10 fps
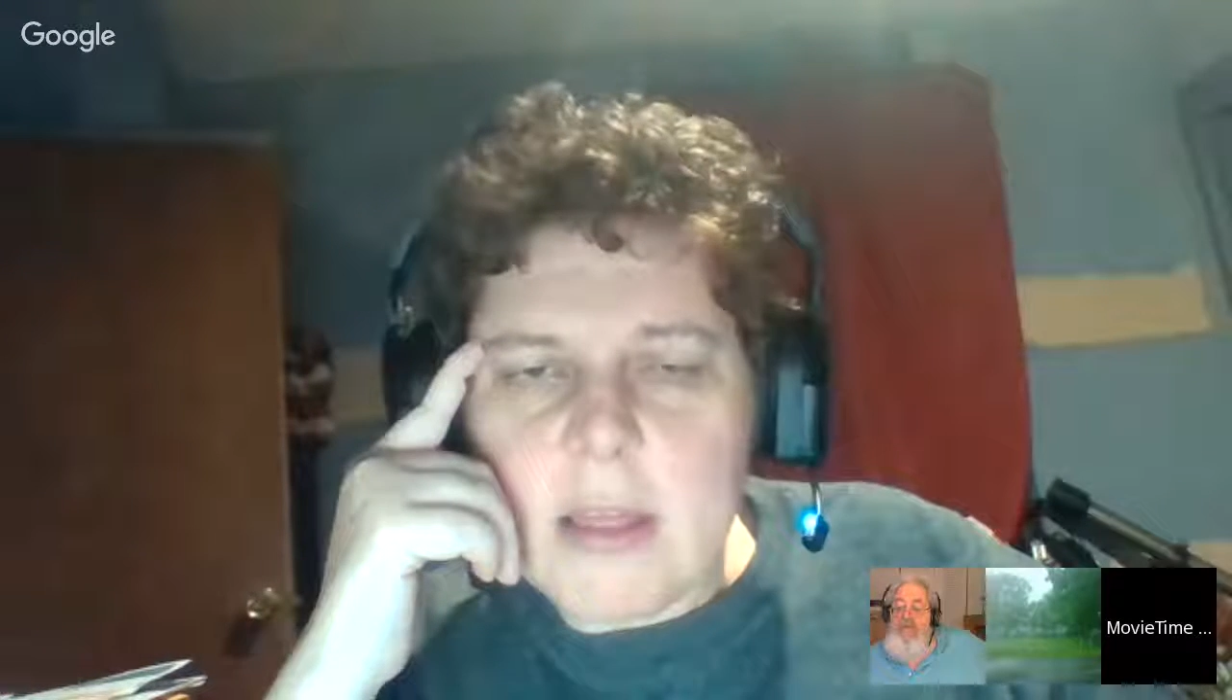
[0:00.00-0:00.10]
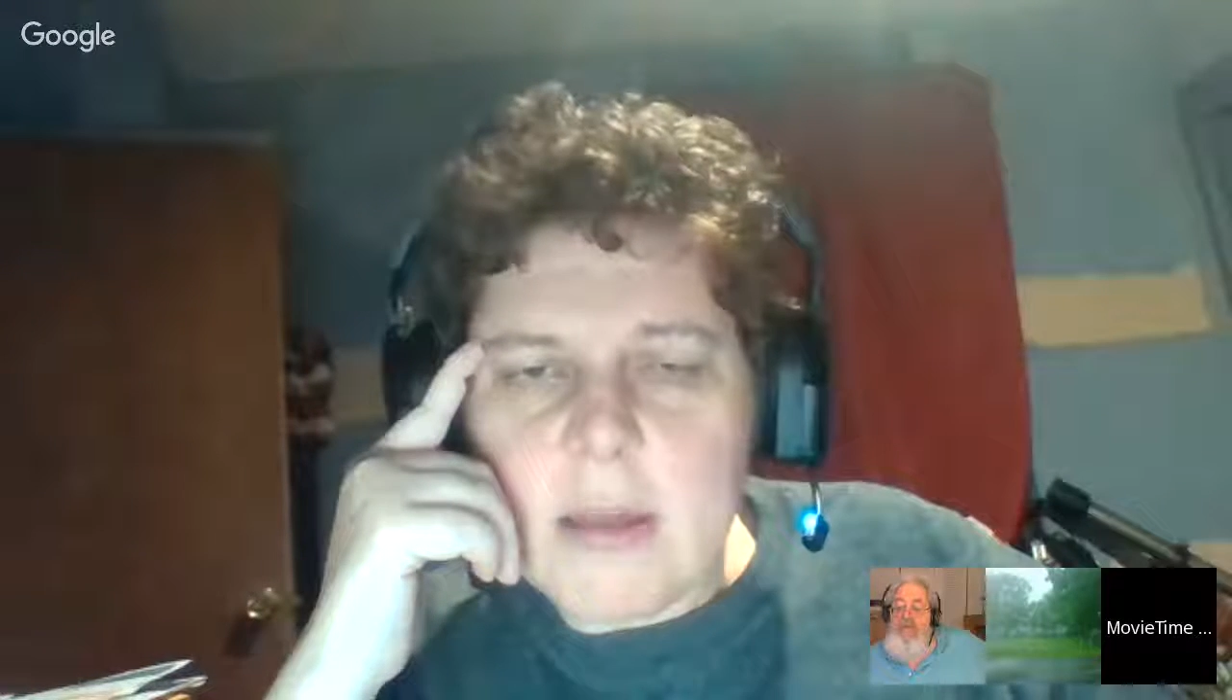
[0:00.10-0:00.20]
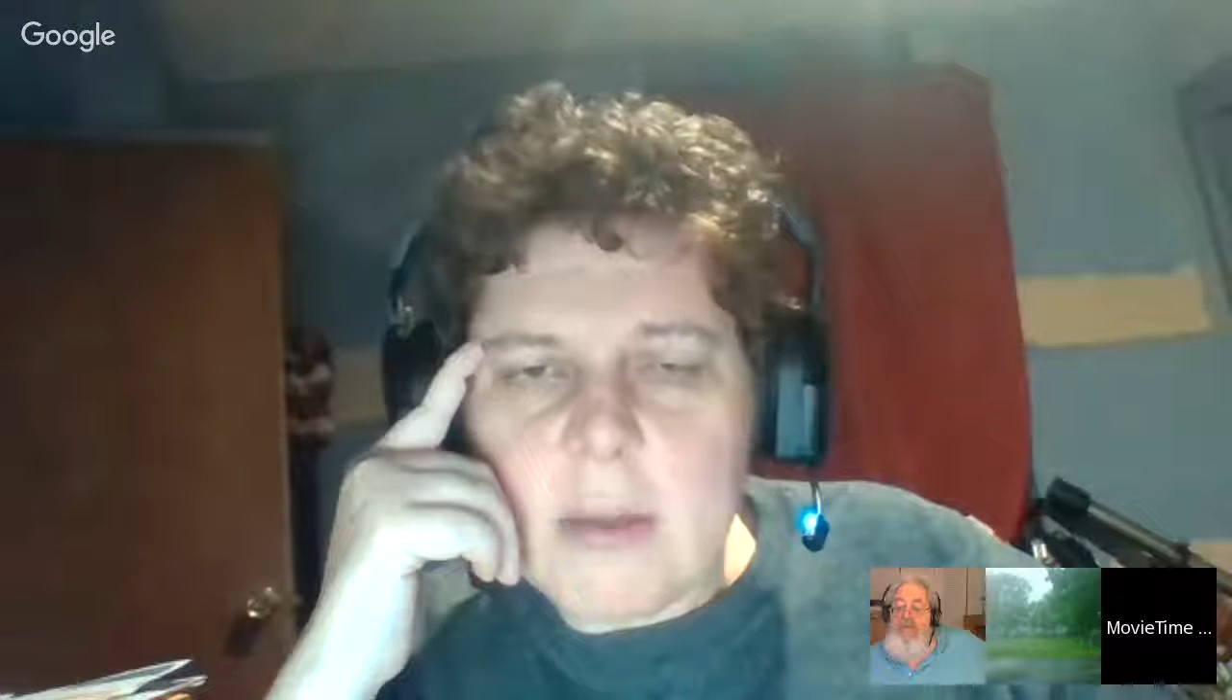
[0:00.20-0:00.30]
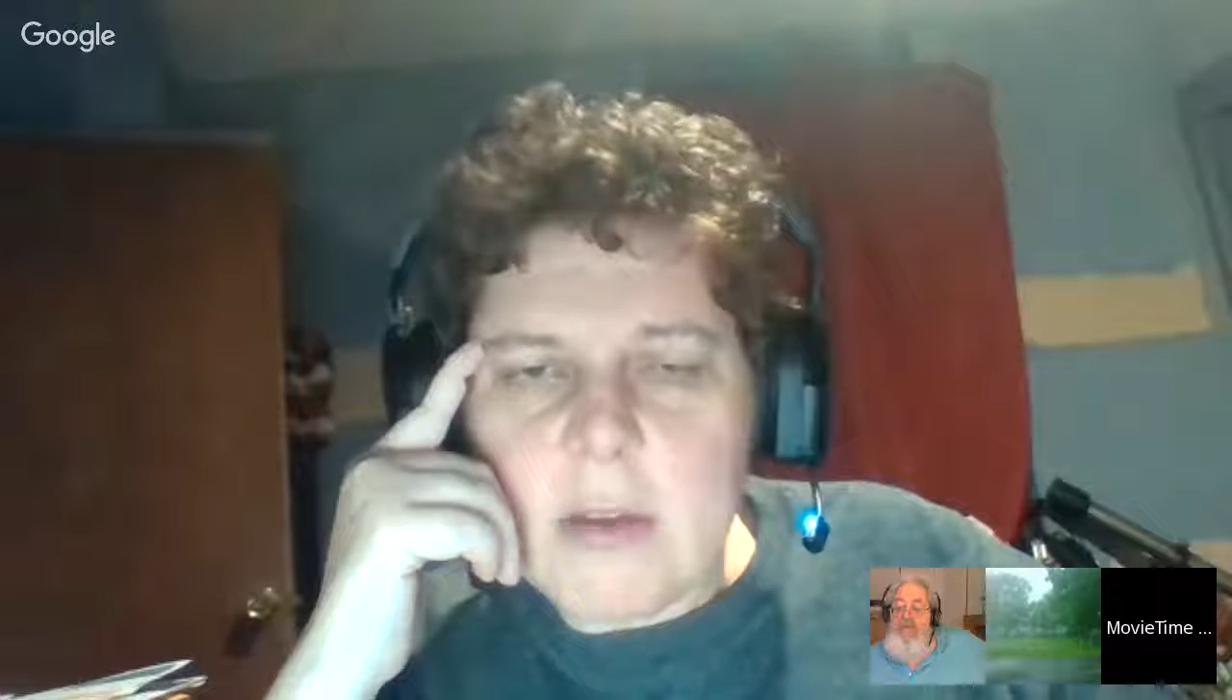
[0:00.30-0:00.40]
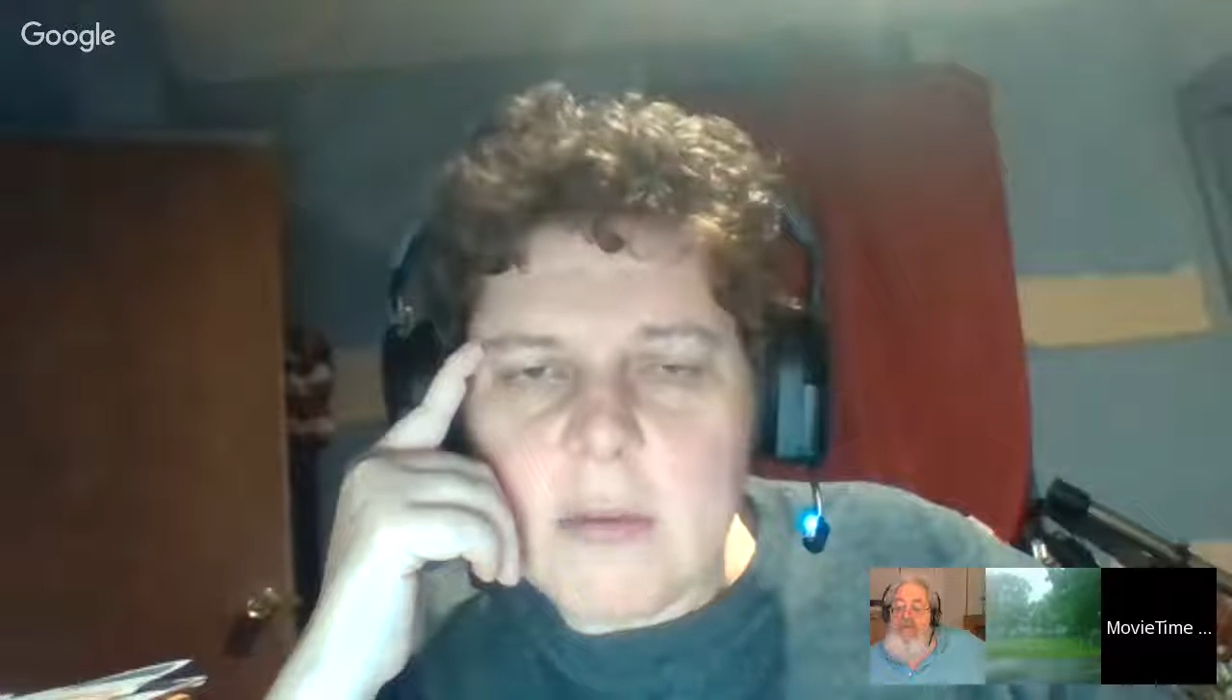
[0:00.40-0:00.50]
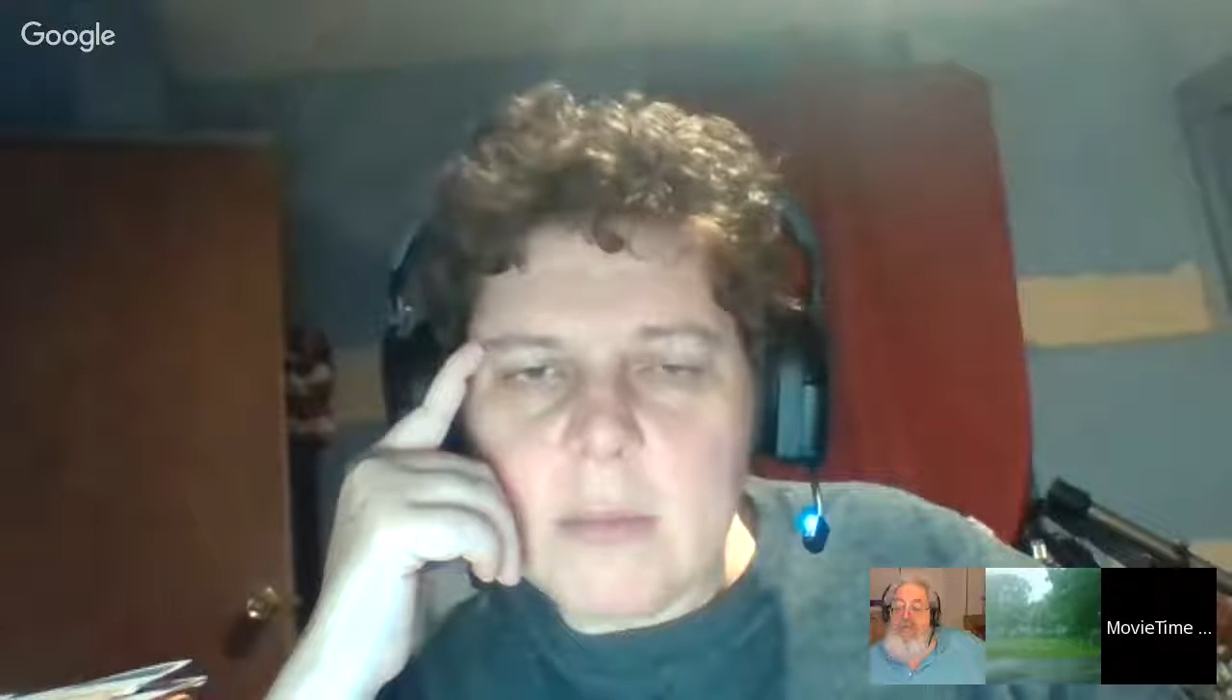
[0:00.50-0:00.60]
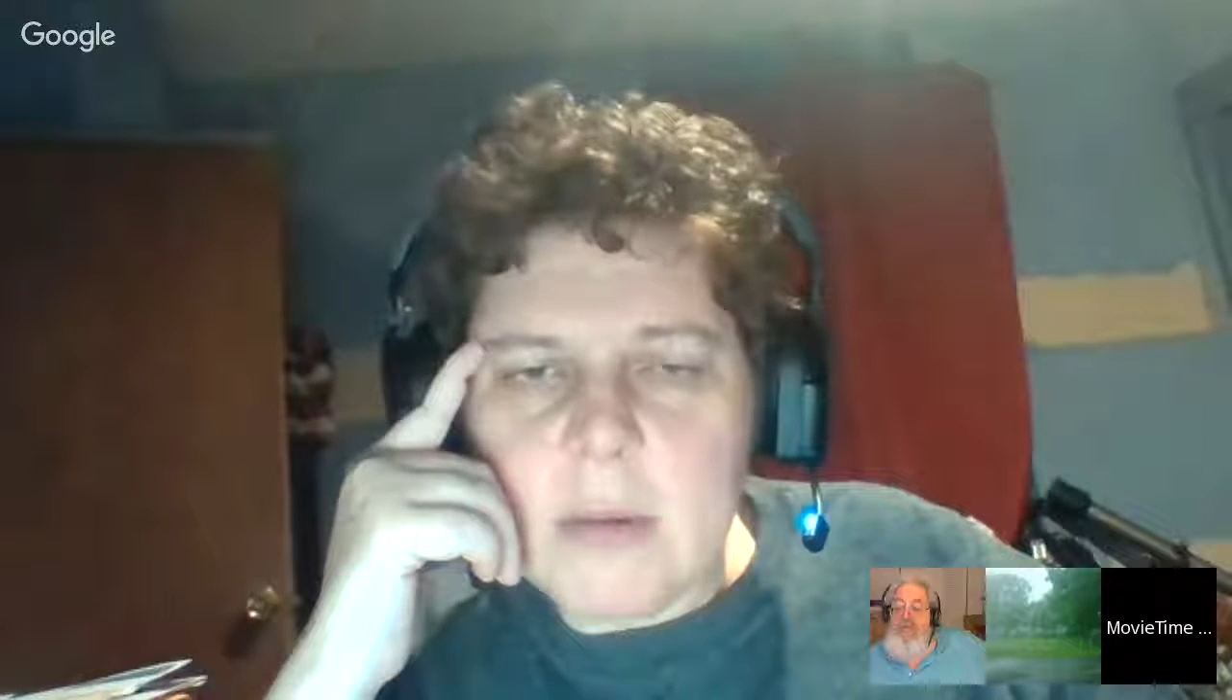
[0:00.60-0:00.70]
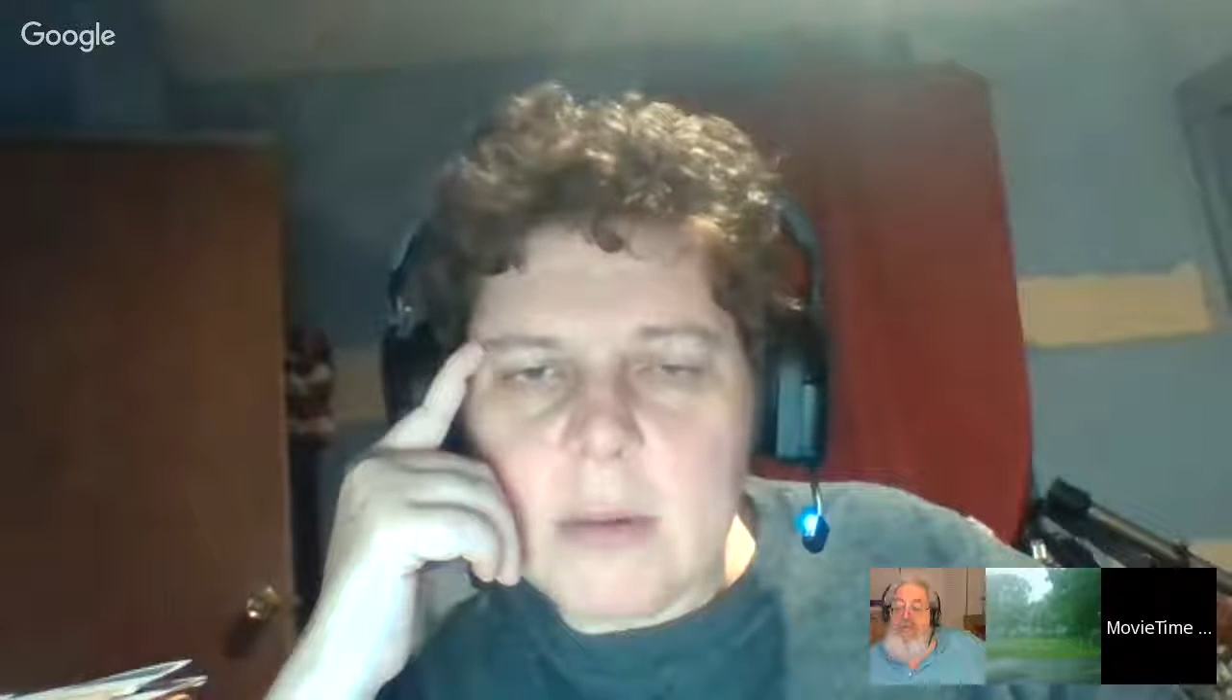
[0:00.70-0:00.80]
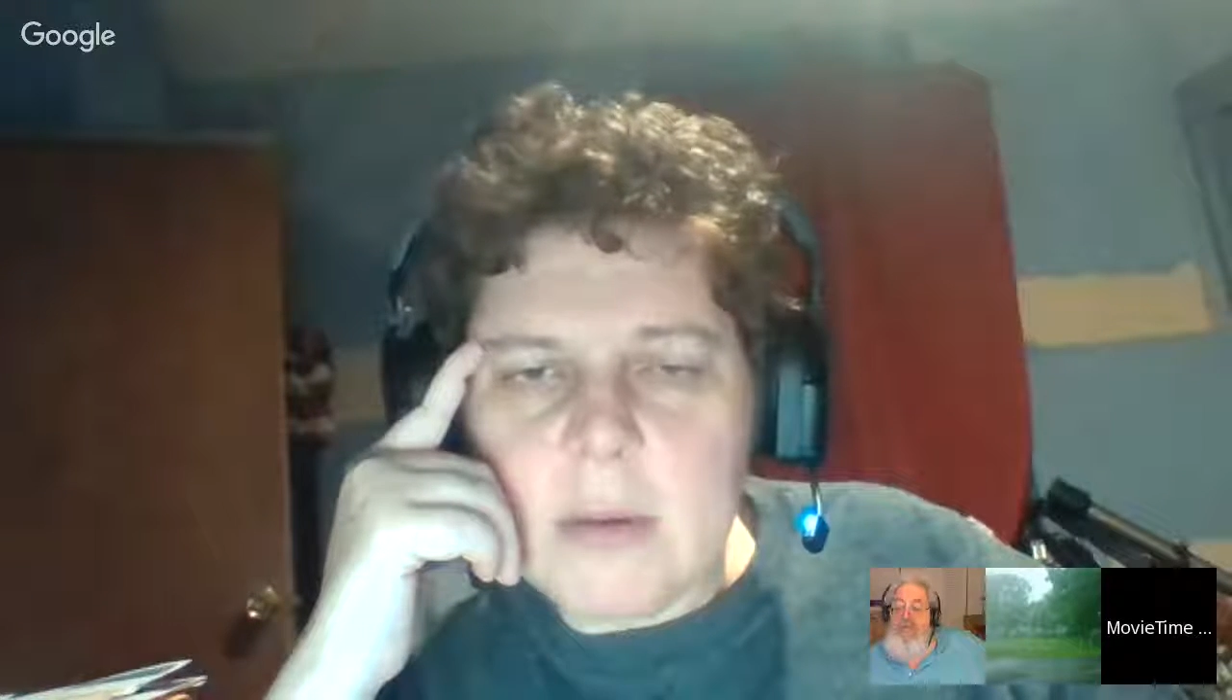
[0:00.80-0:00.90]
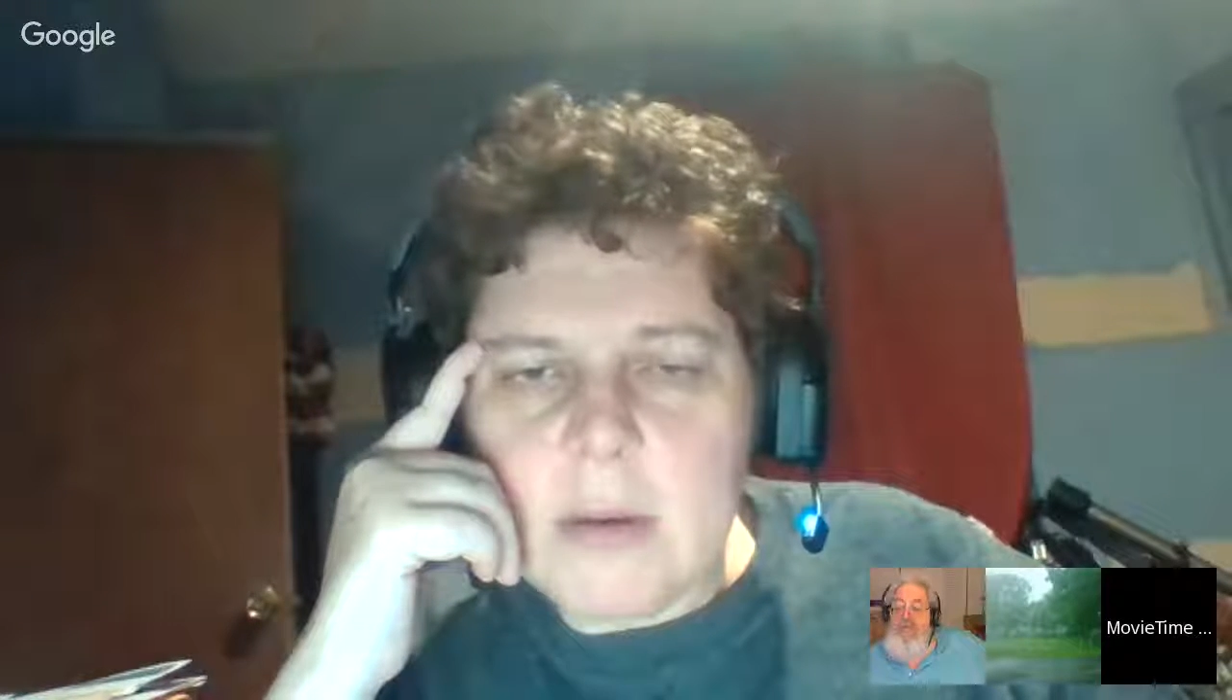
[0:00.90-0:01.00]
that we do
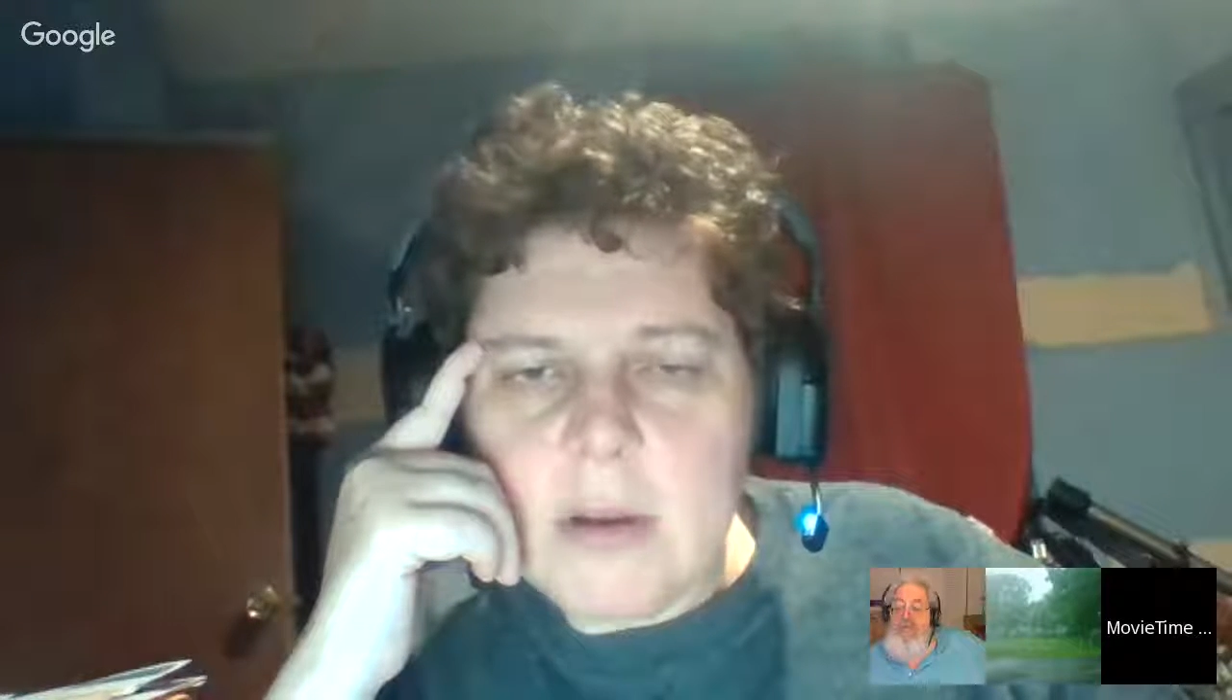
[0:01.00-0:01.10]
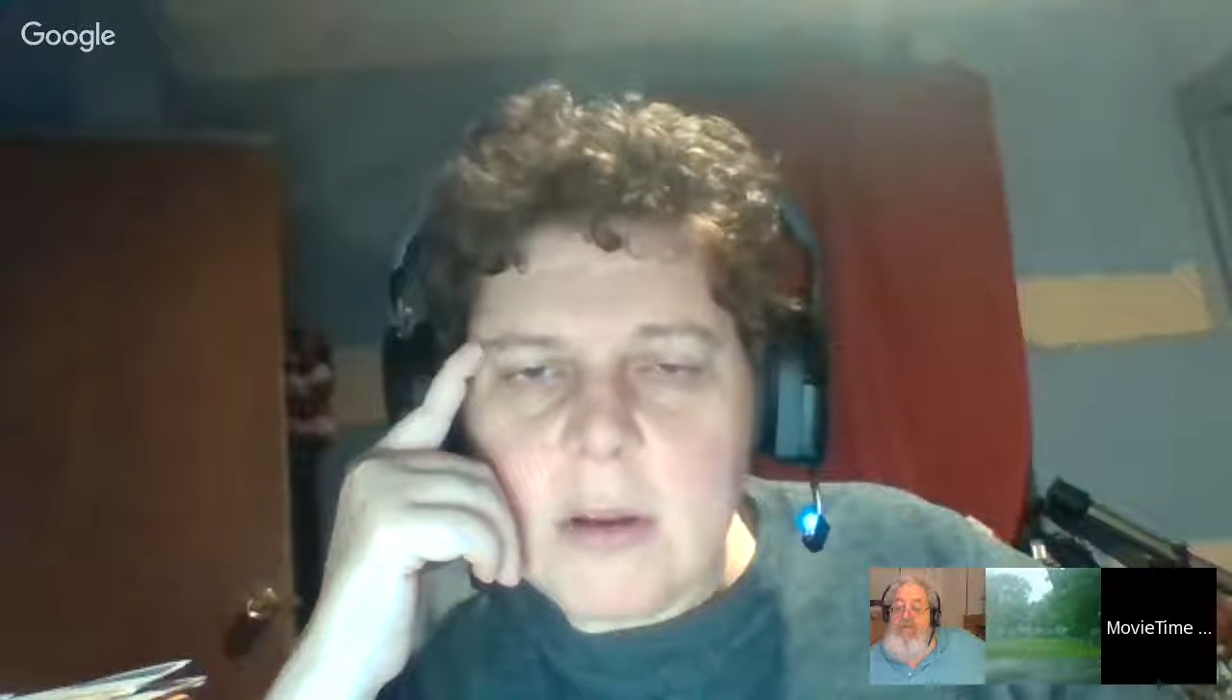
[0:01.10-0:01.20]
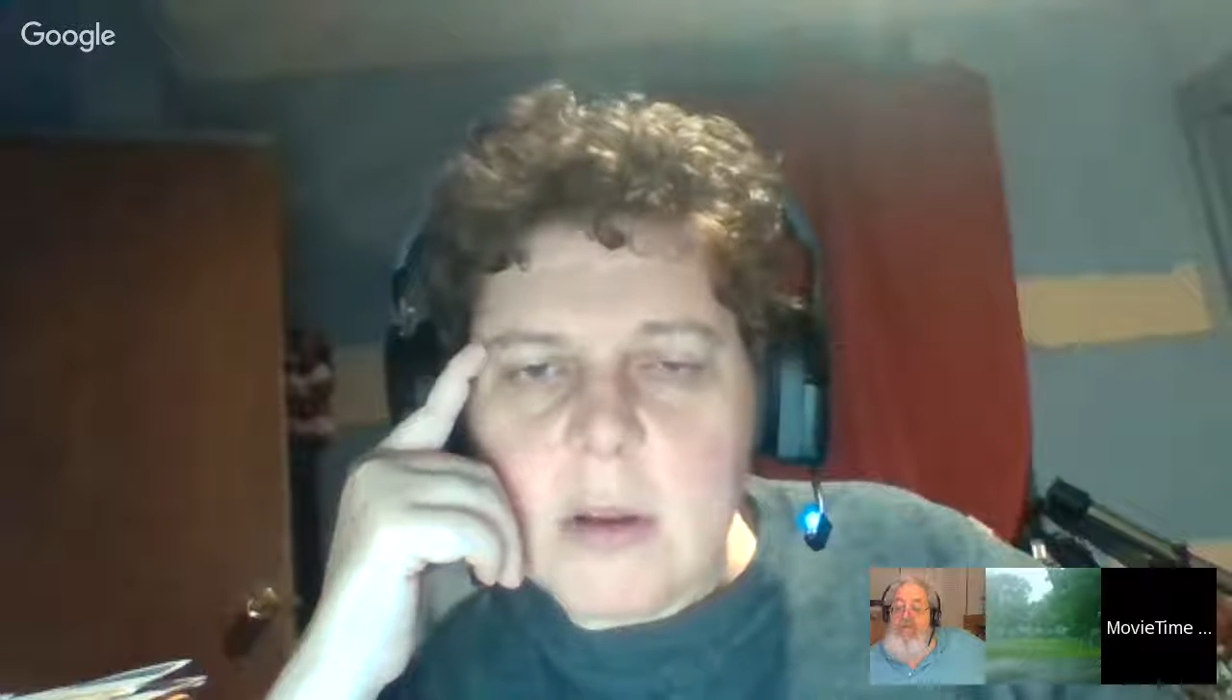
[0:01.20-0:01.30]
when